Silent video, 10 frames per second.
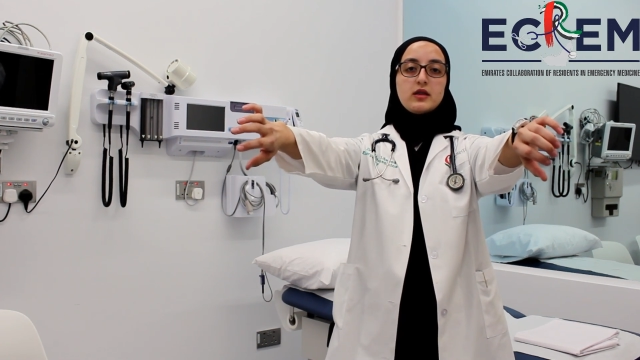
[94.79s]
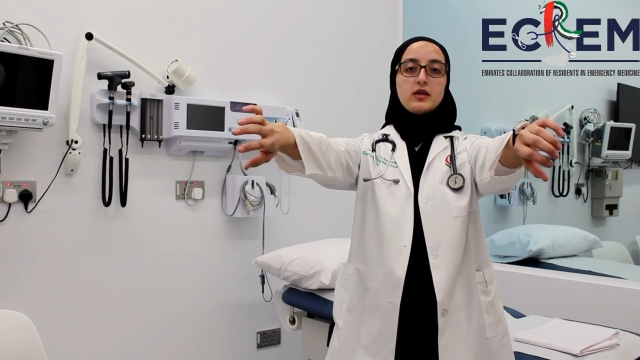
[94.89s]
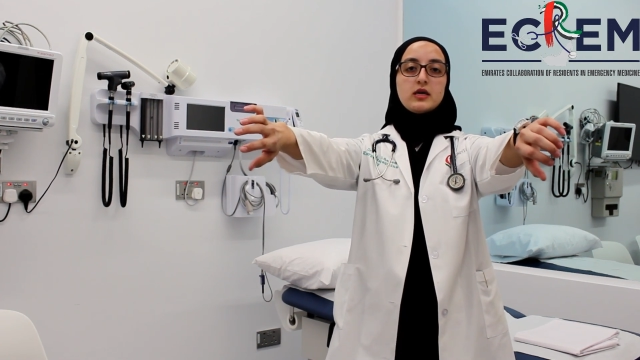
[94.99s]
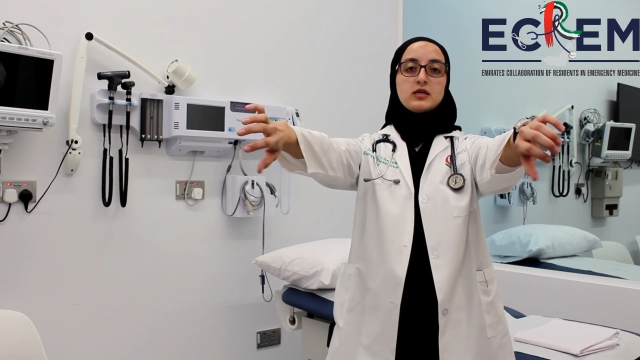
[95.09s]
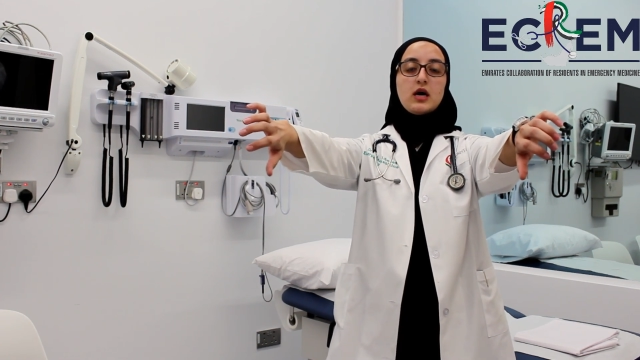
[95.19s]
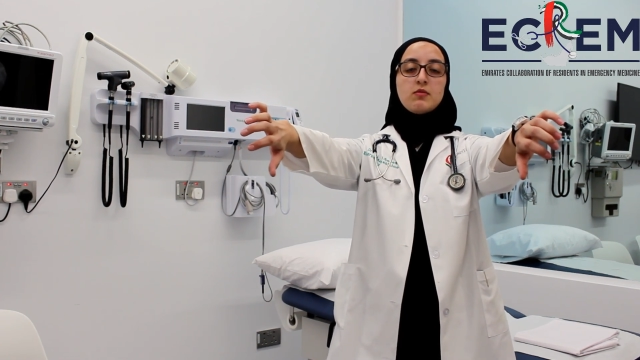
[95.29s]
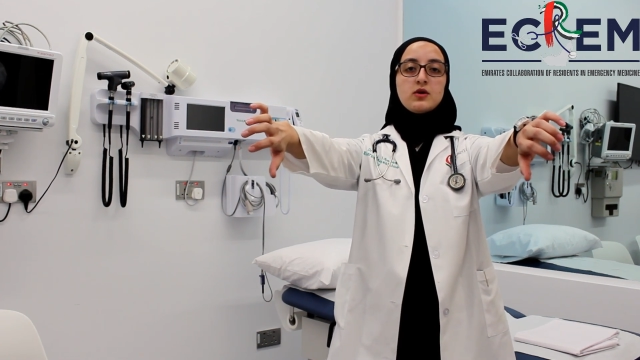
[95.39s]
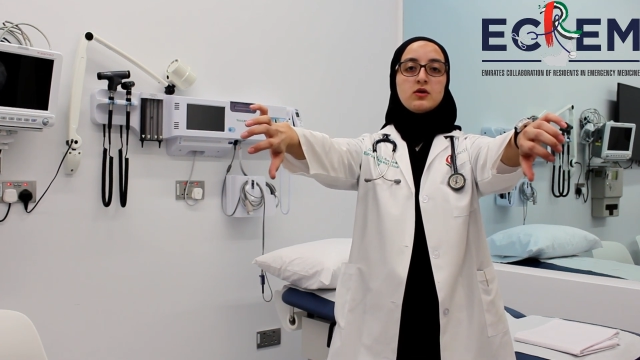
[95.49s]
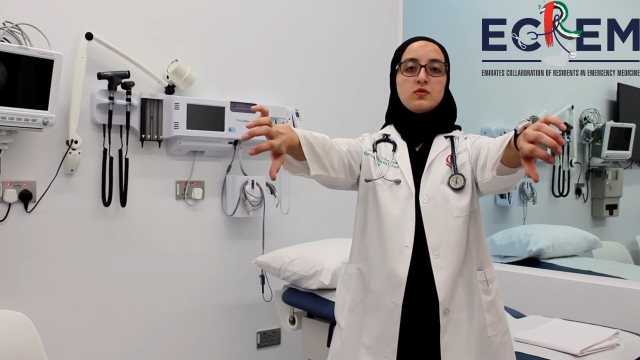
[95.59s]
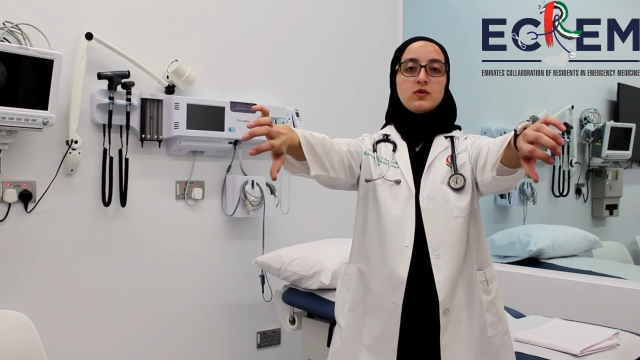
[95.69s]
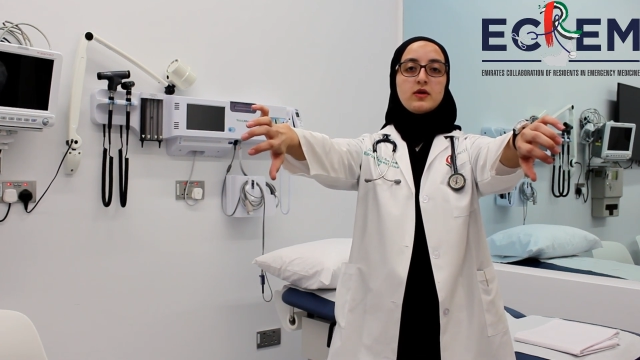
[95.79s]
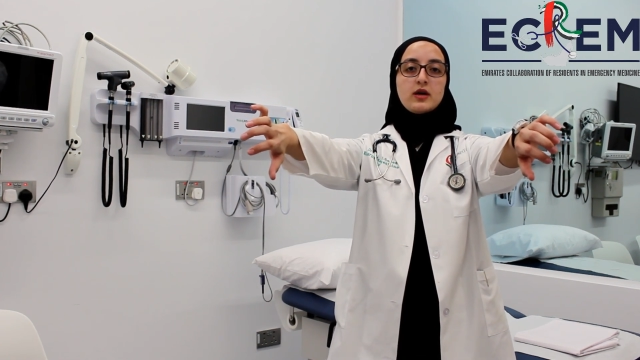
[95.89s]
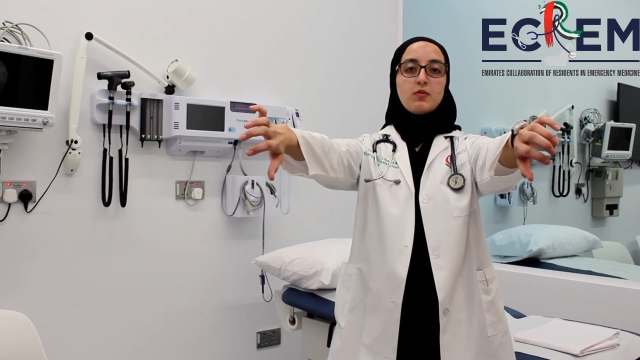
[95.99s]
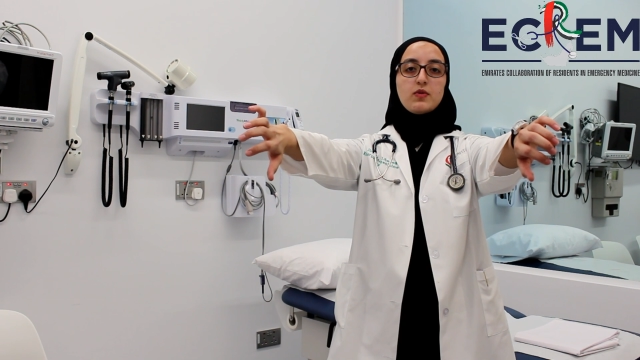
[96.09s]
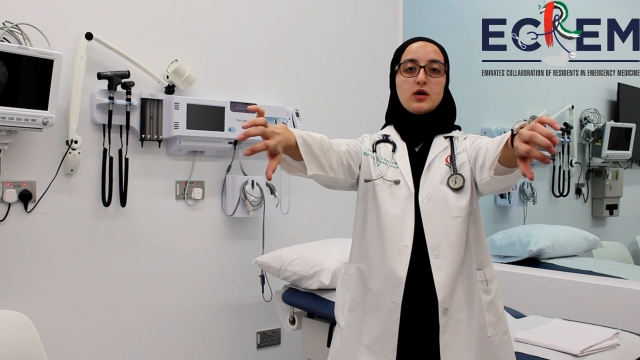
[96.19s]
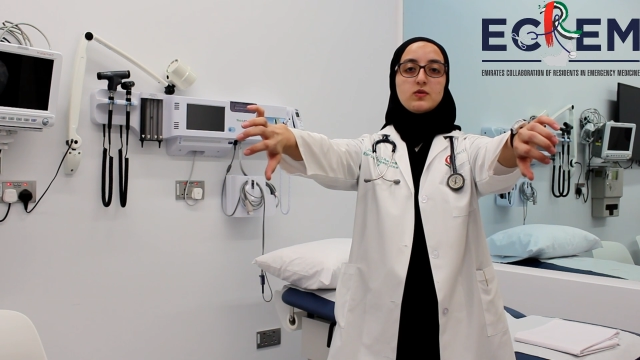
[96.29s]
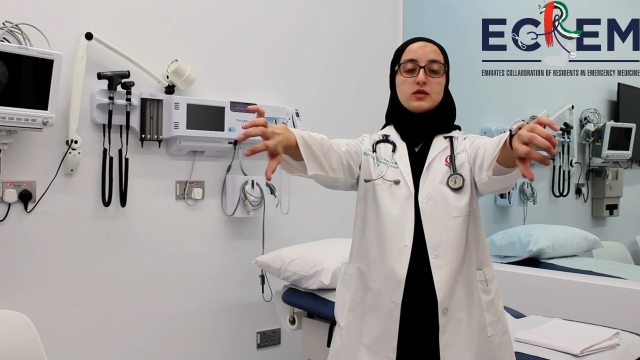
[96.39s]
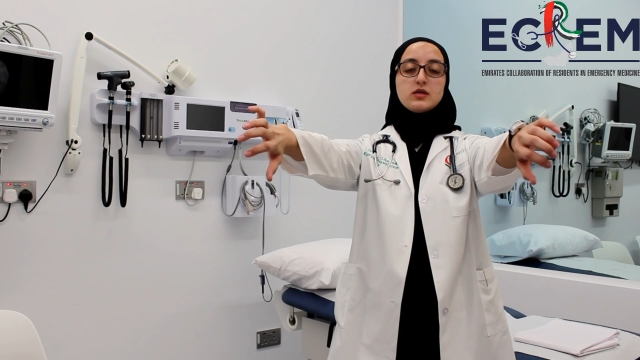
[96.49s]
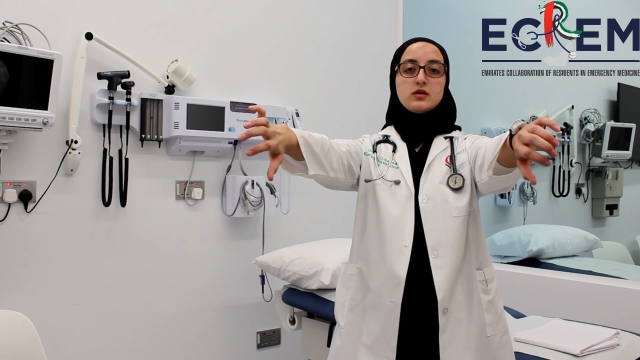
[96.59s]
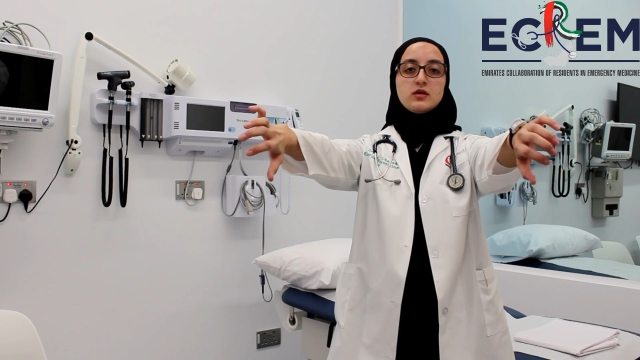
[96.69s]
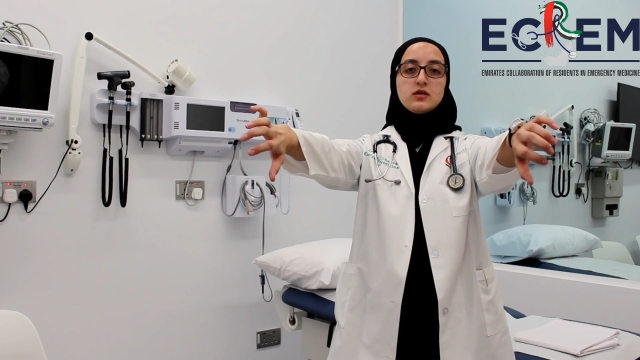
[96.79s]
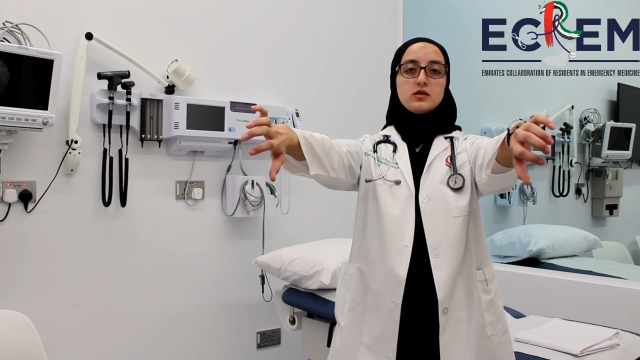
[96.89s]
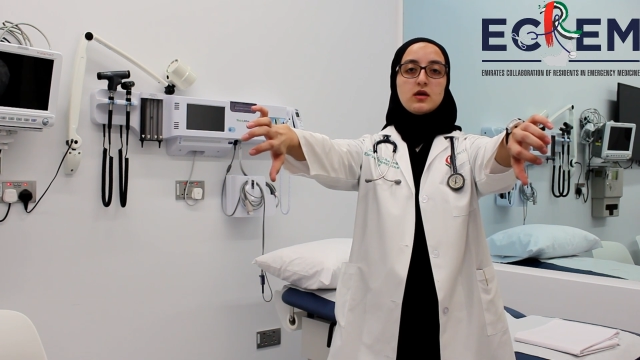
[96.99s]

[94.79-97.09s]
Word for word: The examiner will then apply resistance,